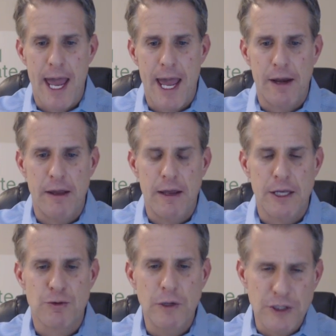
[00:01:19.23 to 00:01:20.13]
and
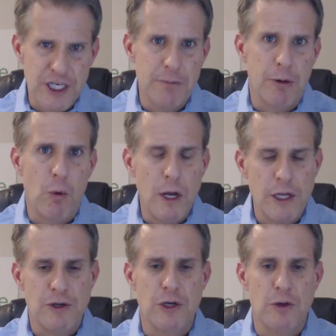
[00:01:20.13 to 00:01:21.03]
it's real simple
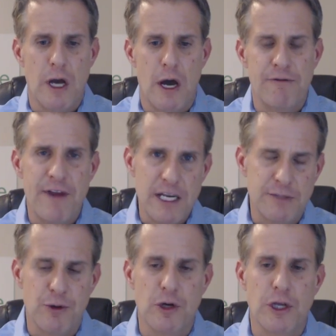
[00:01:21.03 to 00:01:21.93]
what you do on
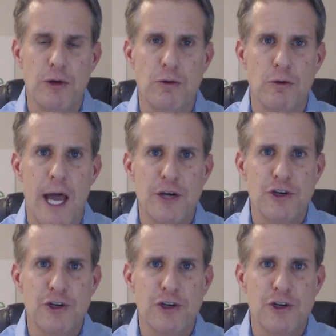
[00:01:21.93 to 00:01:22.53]
facebook you